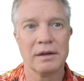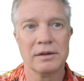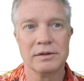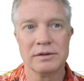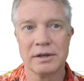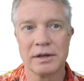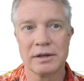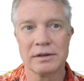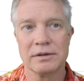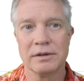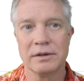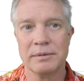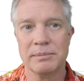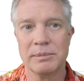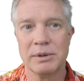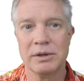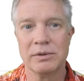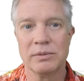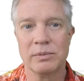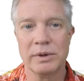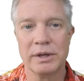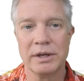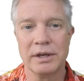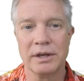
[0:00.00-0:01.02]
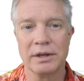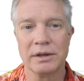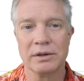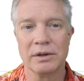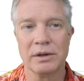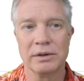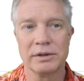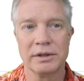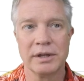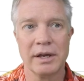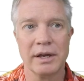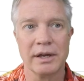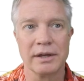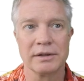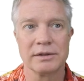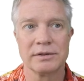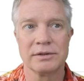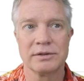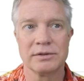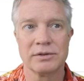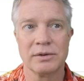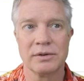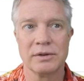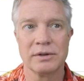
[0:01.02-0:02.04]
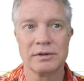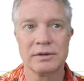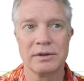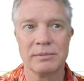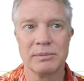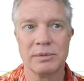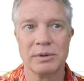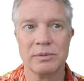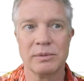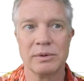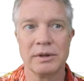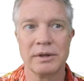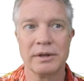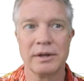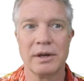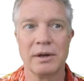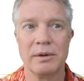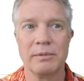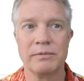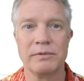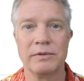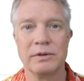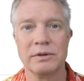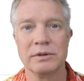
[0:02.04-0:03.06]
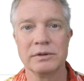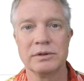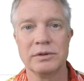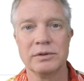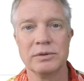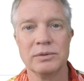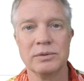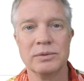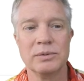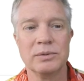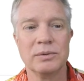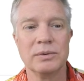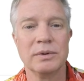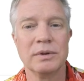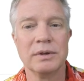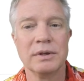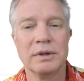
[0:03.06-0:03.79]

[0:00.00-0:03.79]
is actually me reading the text. So this can be really helpful to